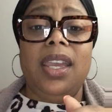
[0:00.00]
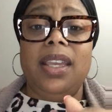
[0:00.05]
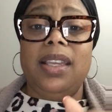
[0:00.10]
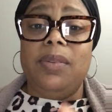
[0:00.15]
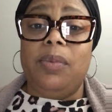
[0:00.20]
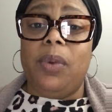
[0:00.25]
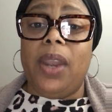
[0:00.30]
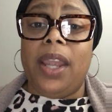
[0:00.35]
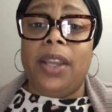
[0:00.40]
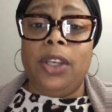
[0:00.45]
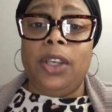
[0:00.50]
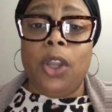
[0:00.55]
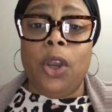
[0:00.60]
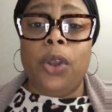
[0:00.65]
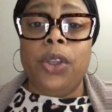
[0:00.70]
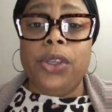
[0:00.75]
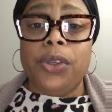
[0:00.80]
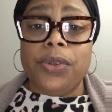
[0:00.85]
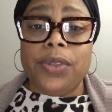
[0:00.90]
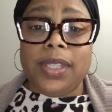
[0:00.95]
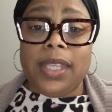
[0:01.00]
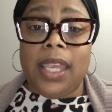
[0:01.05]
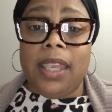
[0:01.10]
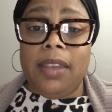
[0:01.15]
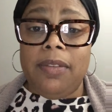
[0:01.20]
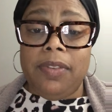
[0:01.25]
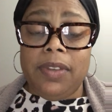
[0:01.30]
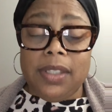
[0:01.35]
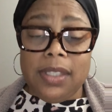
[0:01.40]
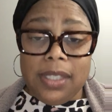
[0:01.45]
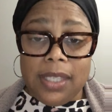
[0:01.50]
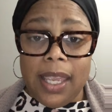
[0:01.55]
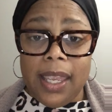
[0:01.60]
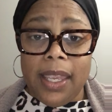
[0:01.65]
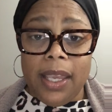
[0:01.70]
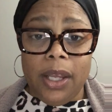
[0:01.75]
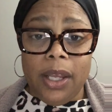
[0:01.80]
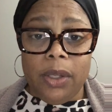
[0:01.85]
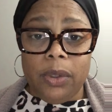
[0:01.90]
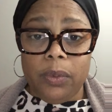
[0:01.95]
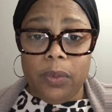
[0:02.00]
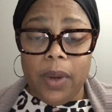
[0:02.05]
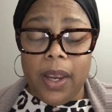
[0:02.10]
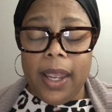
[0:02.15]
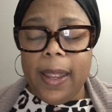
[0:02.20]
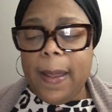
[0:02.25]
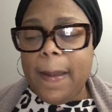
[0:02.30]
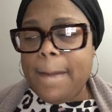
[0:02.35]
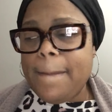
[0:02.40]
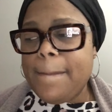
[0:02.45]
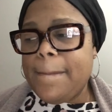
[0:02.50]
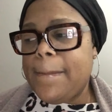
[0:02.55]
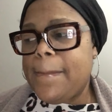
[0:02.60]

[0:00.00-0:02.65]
where I know you're safe and sound, right?